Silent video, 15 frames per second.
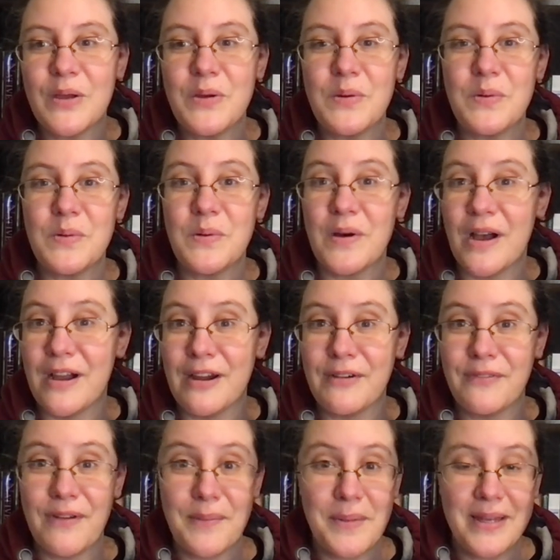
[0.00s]
who are
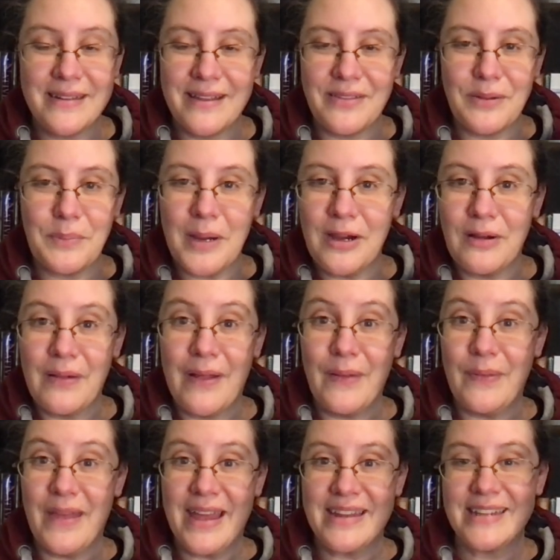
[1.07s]
from another
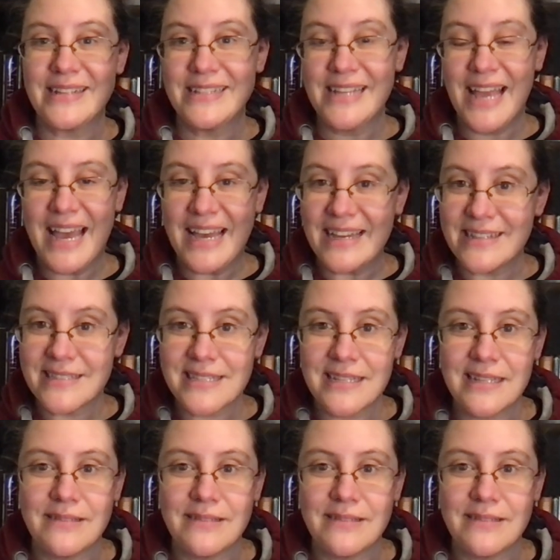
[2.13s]
parallel that has